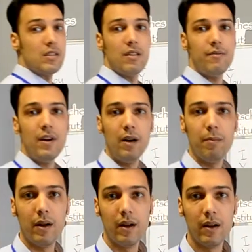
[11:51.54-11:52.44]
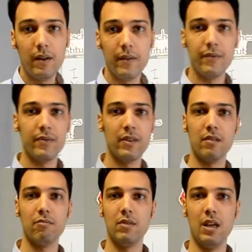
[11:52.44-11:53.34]
the verb.
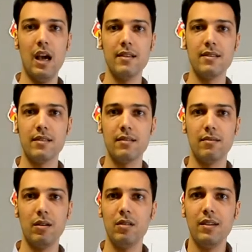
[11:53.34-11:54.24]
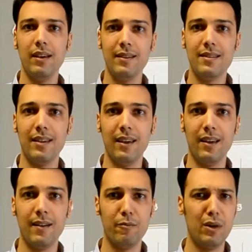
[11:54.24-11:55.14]
Yes, it's easy.
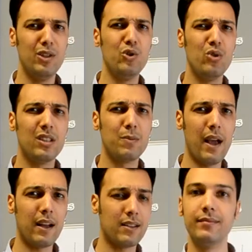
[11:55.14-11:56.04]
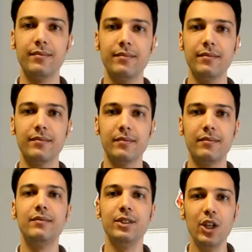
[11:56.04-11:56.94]
What did you expect?
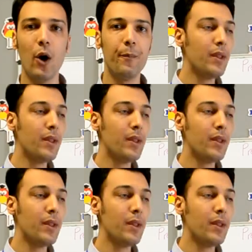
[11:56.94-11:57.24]
So,